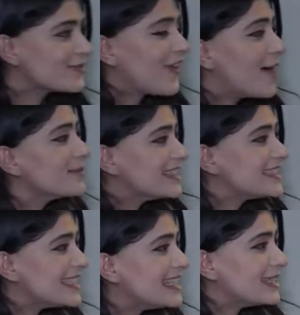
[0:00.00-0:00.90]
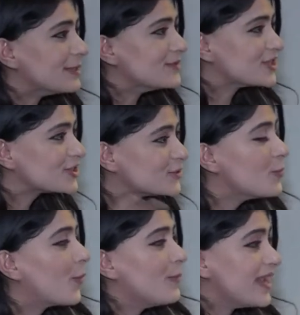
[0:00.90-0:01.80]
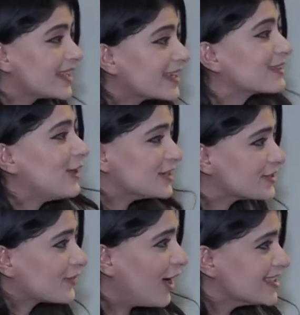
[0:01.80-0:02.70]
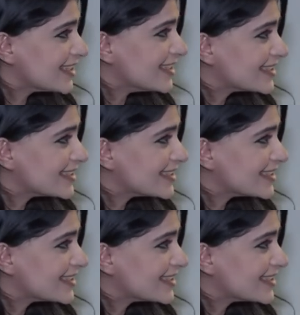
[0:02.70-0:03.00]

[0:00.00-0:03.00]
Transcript: family team. Just making lots of content.